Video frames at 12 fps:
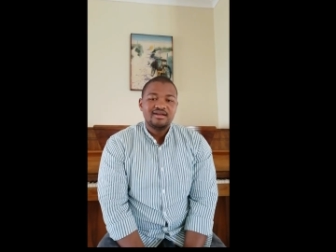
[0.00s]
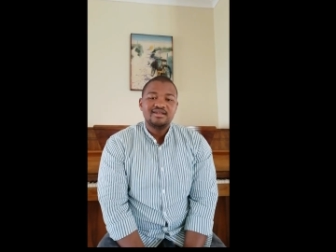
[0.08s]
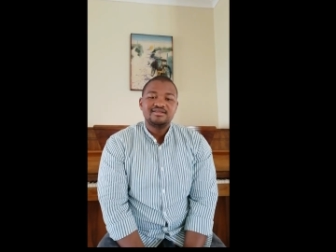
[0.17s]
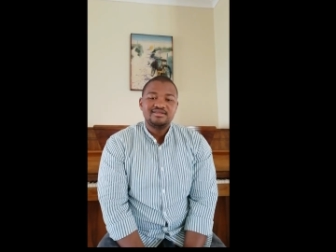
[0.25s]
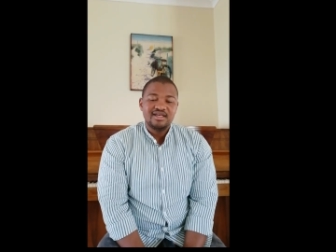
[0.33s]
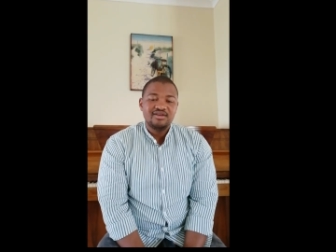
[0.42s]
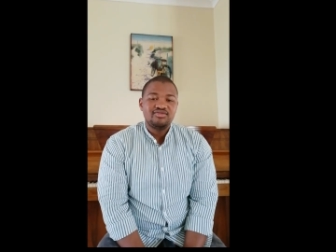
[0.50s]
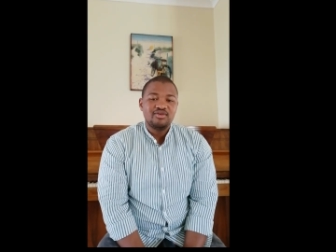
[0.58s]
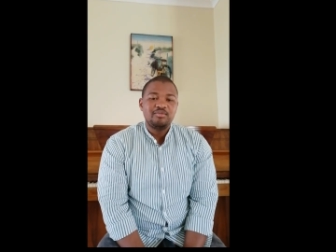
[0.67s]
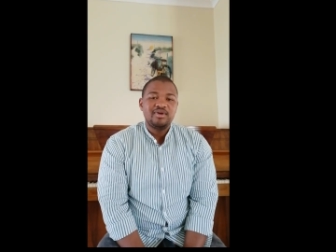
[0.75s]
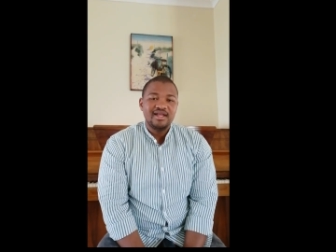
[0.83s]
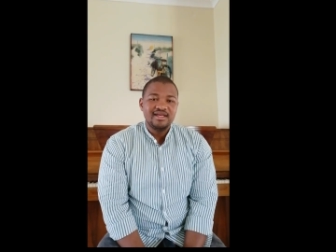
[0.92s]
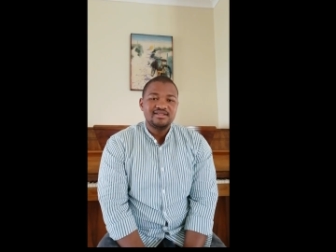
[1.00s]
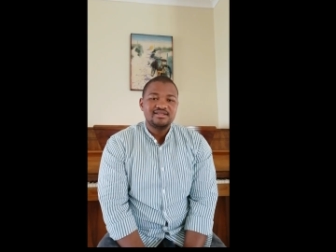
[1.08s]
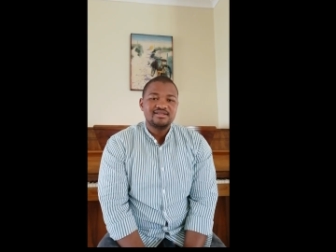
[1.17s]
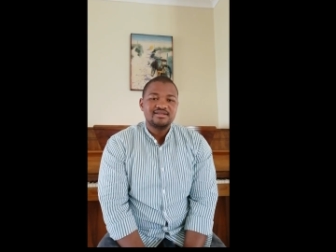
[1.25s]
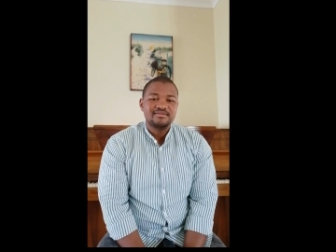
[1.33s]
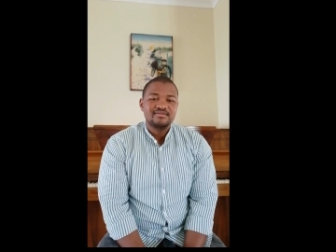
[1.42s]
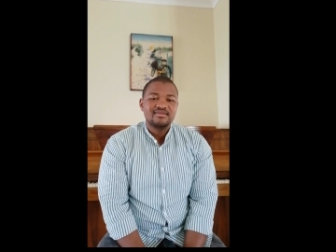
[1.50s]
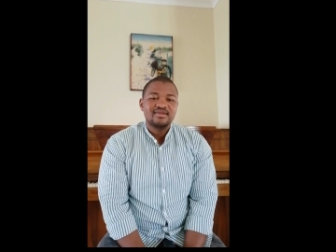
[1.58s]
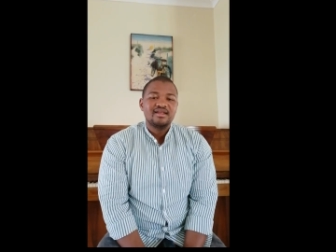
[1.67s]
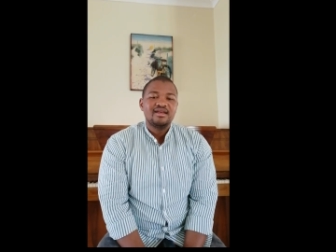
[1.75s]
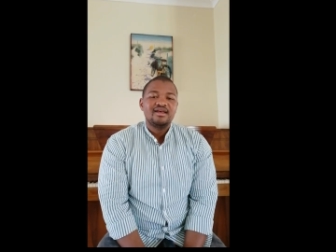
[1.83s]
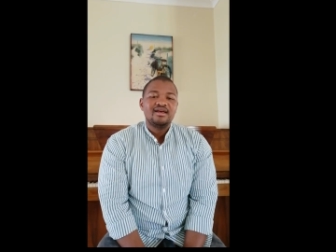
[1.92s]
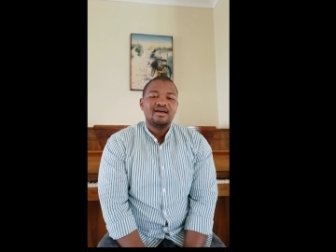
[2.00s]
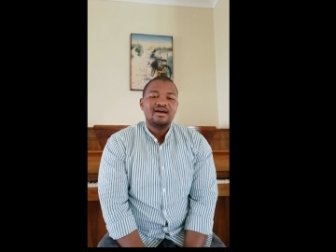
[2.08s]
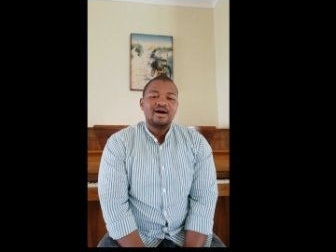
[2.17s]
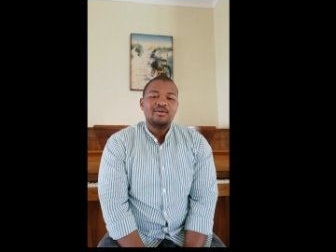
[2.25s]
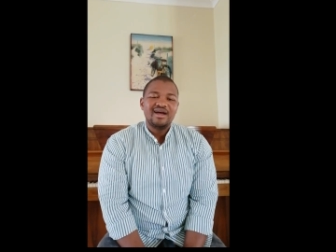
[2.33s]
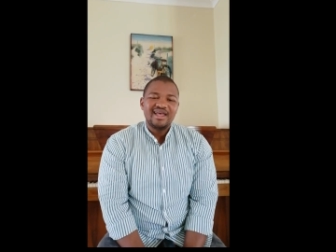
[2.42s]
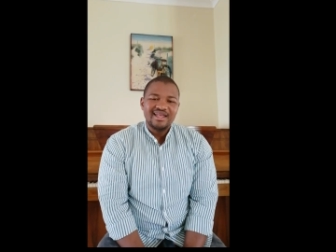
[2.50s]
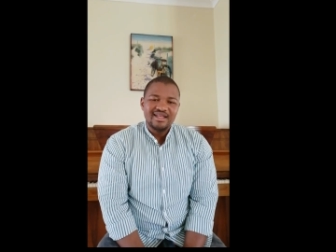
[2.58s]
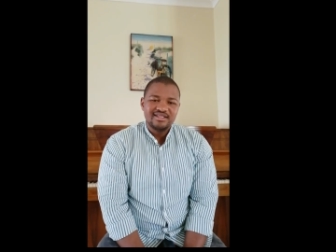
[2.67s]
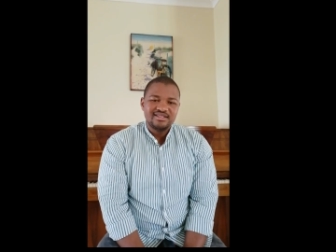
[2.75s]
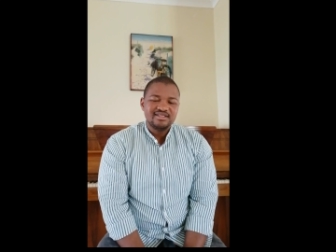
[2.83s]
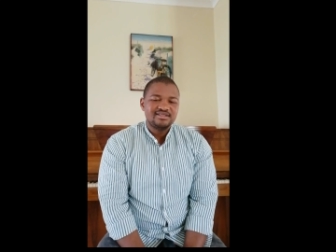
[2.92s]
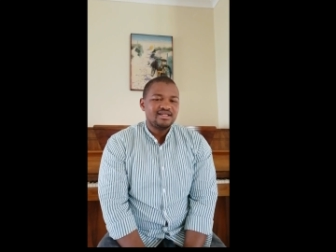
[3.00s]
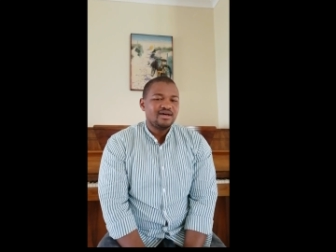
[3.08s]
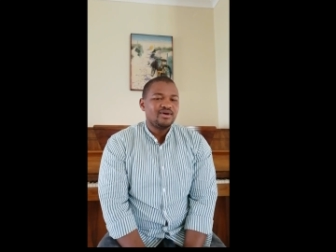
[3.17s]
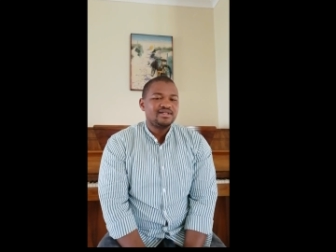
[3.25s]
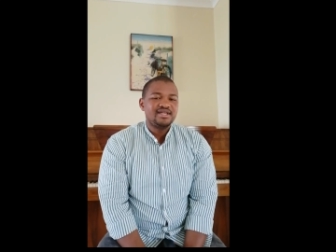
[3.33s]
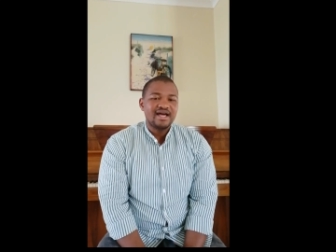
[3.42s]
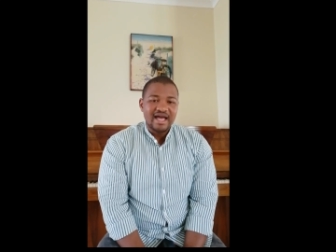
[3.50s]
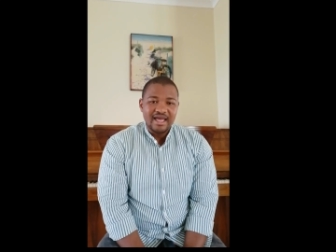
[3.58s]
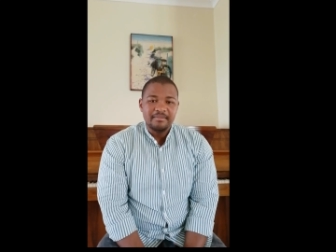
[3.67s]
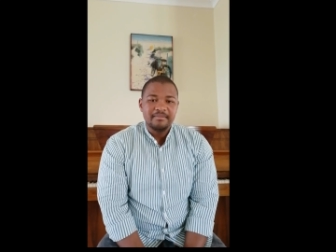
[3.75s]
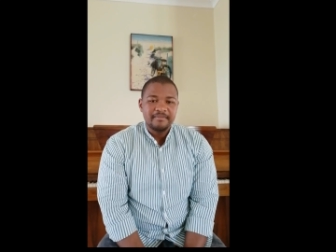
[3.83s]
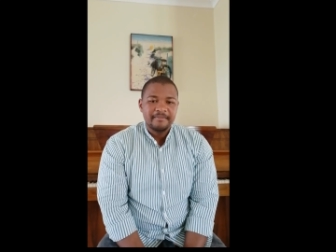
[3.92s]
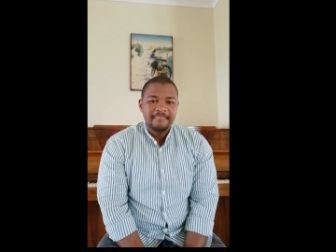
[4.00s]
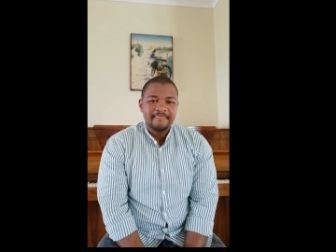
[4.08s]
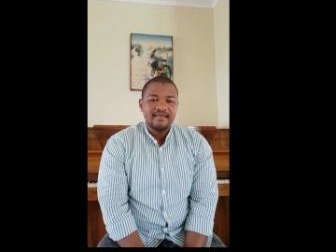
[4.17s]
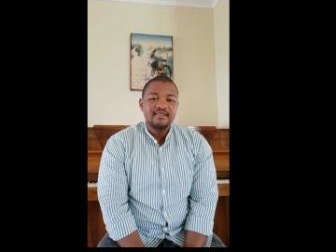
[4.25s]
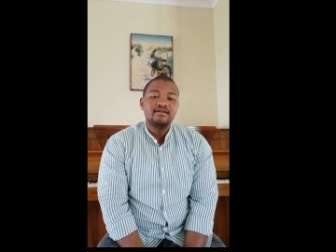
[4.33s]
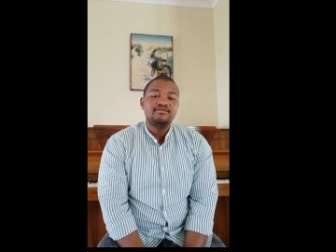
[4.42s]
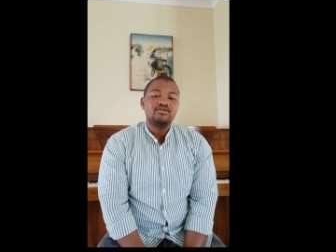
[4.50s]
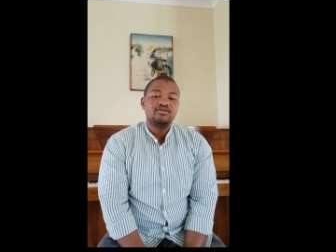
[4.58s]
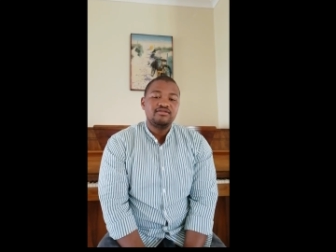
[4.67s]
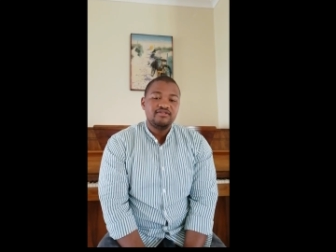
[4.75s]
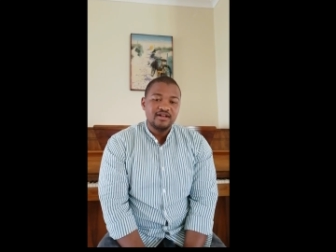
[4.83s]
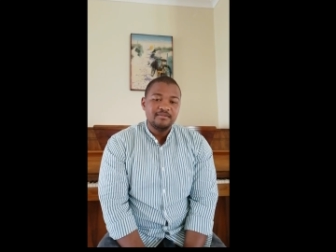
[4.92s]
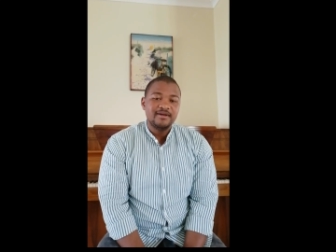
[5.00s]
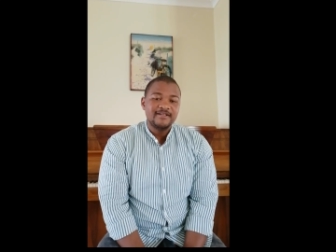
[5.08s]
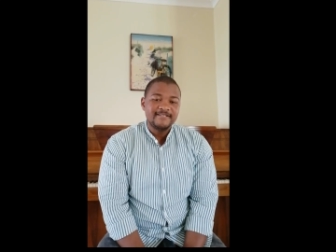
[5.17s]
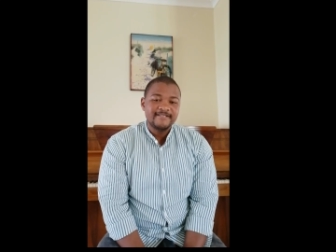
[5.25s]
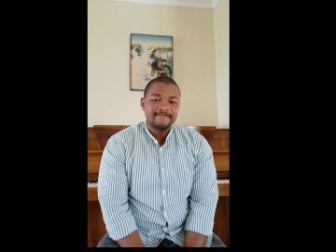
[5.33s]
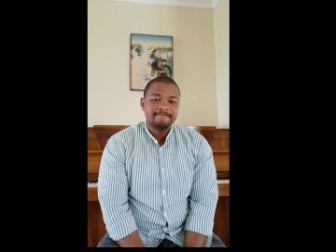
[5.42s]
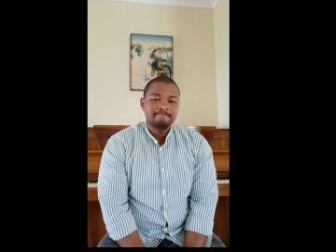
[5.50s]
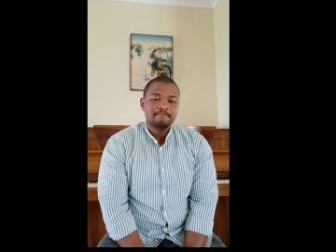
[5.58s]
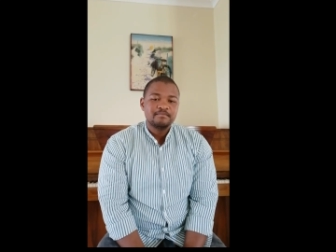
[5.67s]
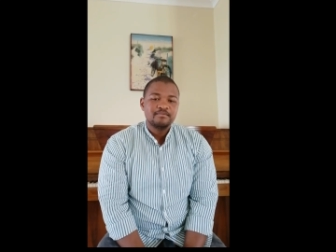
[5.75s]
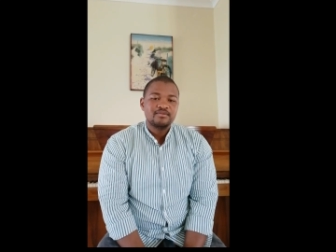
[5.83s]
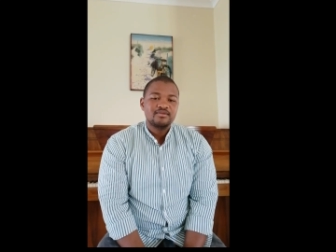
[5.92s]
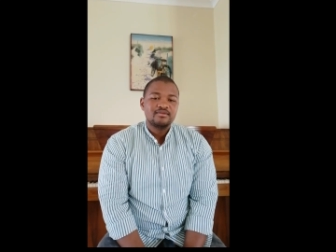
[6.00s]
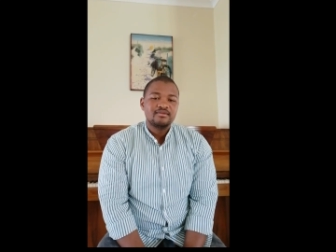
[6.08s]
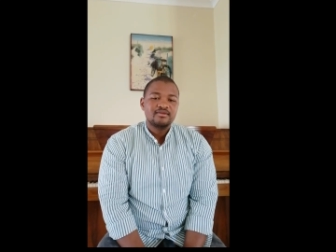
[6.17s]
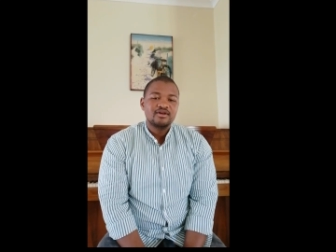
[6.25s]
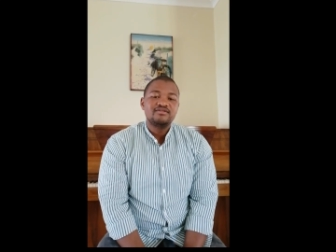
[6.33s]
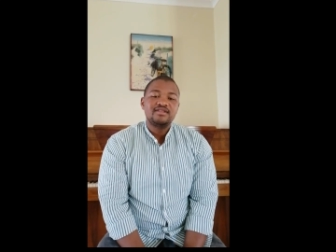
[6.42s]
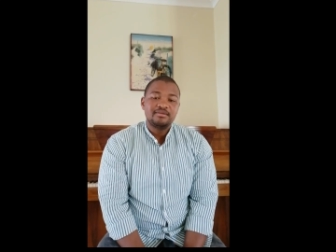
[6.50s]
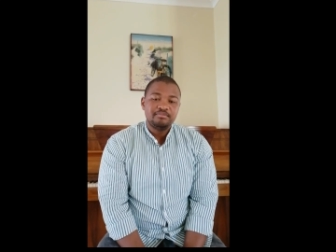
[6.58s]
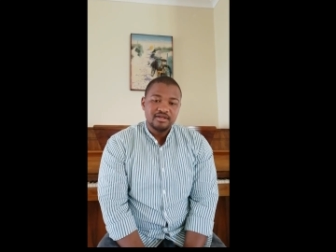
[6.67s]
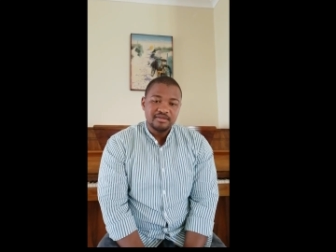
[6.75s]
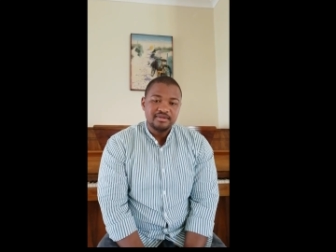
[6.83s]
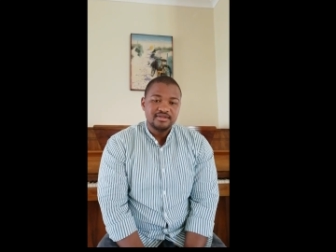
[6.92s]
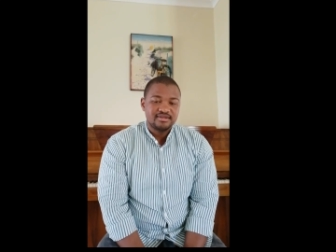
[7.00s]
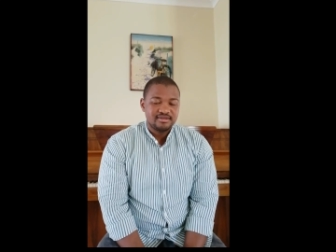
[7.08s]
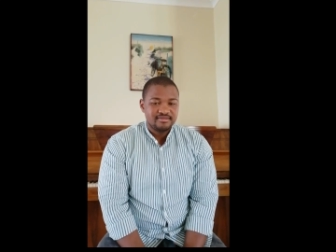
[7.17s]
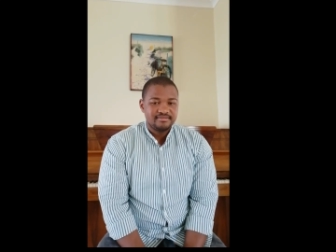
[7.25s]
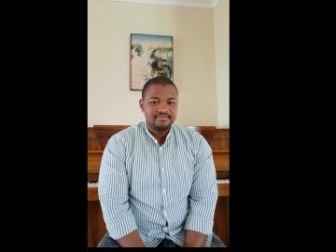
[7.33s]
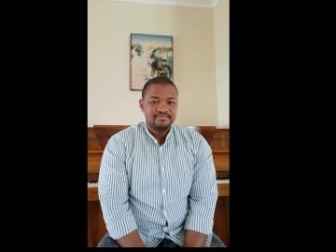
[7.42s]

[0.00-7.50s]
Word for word: Let us therefore place our energies and our time in the fulfillment of that purpose.